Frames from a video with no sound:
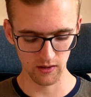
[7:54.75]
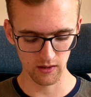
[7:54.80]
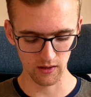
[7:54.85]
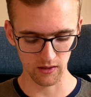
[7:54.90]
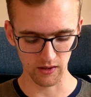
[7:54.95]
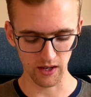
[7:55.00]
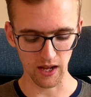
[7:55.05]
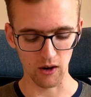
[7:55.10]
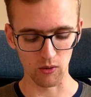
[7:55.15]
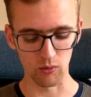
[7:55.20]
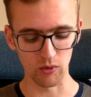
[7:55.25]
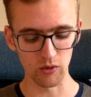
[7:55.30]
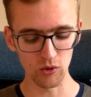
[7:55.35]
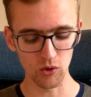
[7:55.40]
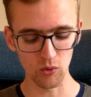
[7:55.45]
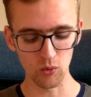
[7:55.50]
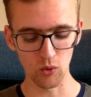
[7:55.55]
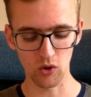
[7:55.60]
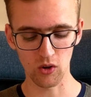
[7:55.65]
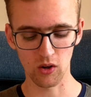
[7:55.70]
Now, will
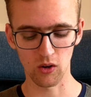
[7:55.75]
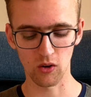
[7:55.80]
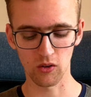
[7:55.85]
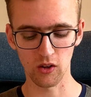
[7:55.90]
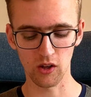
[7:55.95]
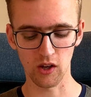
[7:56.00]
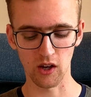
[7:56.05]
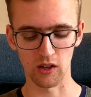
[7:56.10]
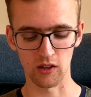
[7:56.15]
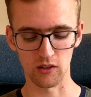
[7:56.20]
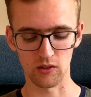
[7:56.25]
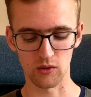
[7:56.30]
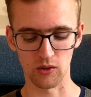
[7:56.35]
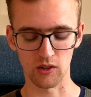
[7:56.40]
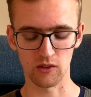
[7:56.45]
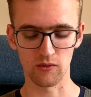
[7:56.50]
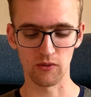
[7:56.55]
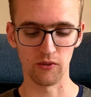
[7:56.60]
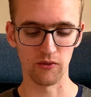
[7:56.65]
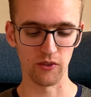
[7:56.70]
you walk along the girder to
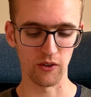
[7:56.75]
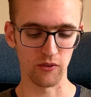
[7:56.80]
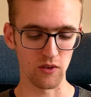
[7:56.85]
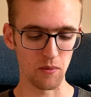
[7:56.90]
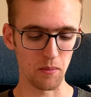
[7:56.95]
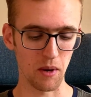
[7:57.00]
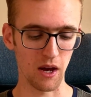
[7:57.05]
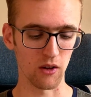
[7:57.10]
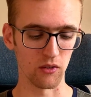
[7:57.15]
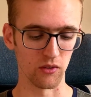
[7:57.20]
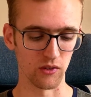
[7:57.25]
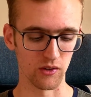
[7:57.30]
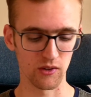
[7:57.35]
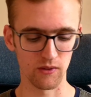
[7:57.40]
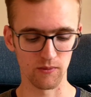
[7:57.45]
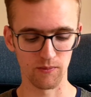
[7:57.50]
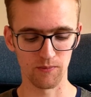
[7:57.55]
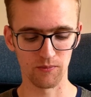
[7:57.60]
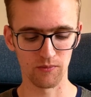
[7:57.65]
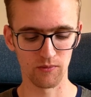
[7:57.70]
us for £50?
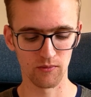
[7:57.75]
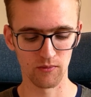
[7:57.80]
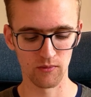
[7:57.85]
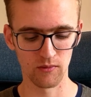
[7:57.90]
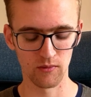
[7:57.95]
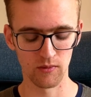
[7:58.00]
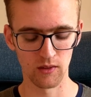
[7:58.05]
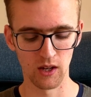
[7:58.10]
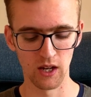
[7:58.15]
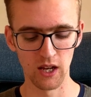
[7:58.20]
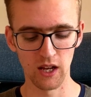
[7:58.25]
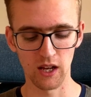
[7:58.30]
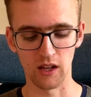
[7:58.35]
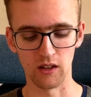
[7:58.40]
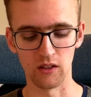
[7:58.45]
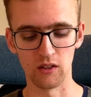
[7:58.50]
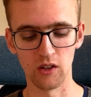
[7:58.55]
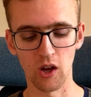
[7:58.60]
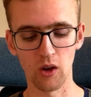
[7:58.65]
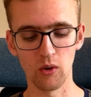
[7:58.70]

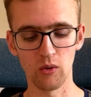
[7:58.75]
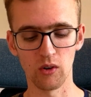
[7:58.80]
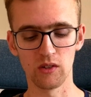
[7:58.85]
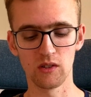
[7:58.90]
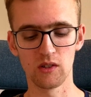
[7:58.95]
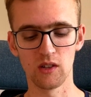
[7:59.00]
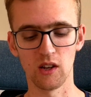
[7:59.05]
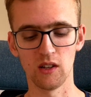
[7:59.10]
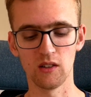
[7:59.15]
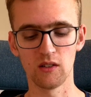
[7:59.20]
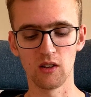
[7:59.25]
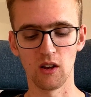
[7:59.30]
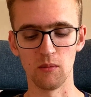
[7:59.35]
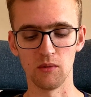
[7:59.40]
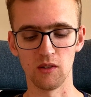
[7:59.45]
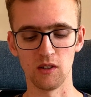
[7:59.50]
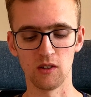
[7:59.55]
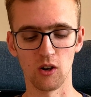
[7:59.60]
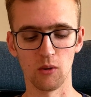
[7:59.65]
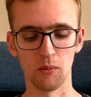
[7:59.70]
In no uncertain terms,
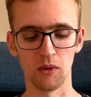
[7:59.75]
he told me